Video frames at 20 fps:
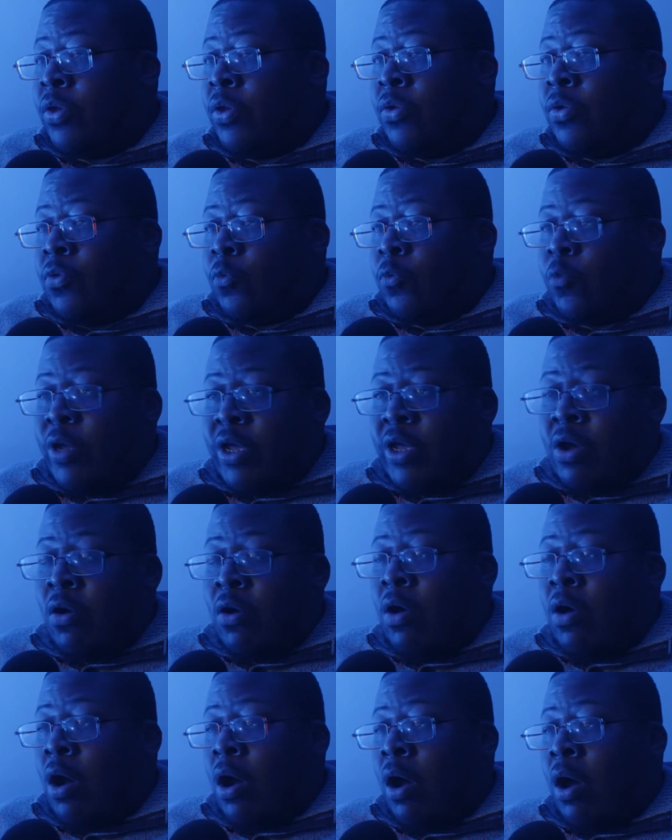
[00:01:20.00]
We Go
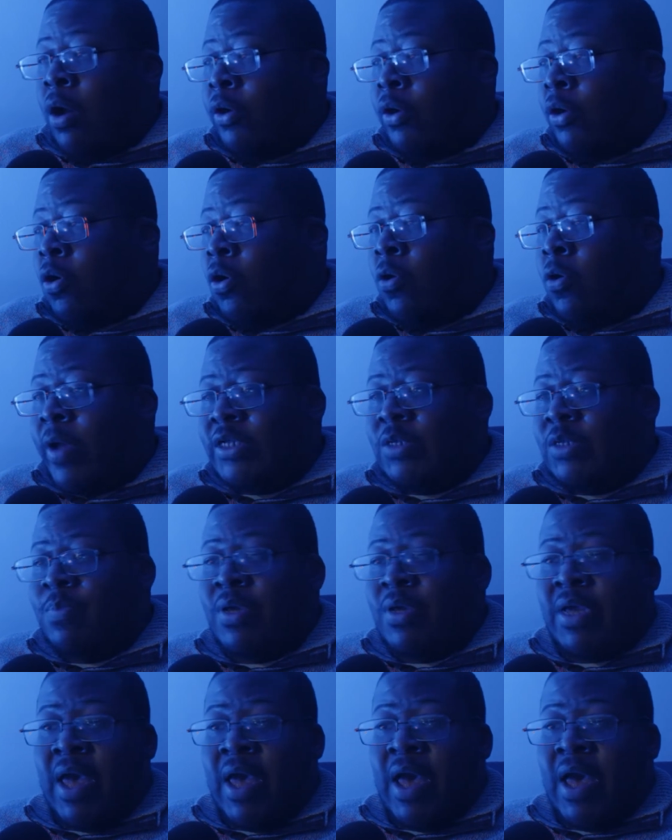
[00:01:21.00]
Hard, O S
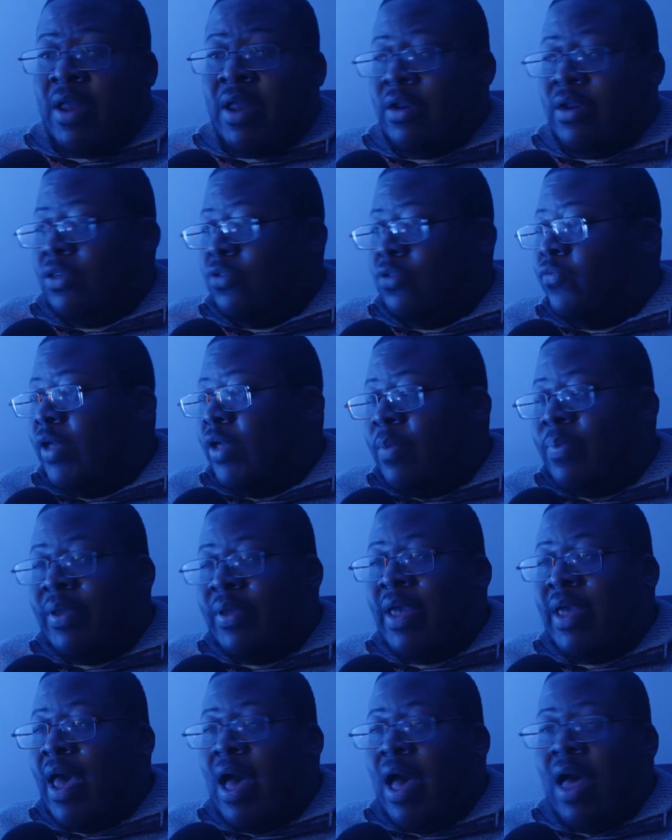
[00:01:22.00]
B L, E B
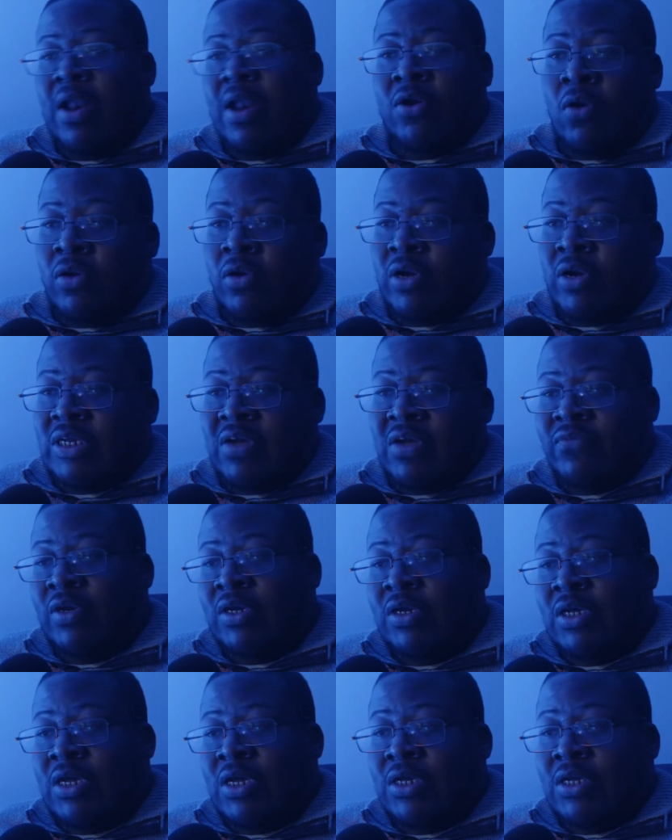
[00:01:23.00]
L, and all these other
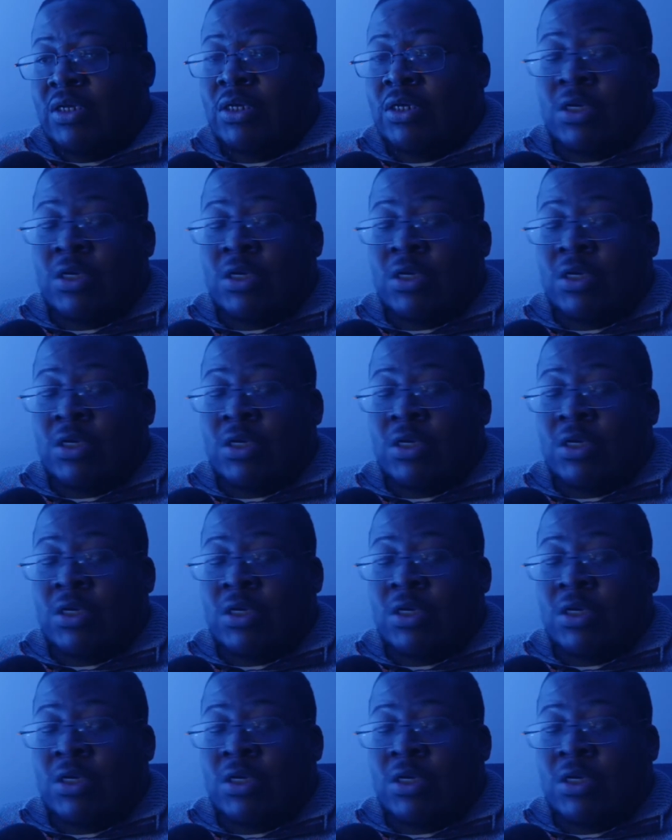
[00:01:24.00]
leagues.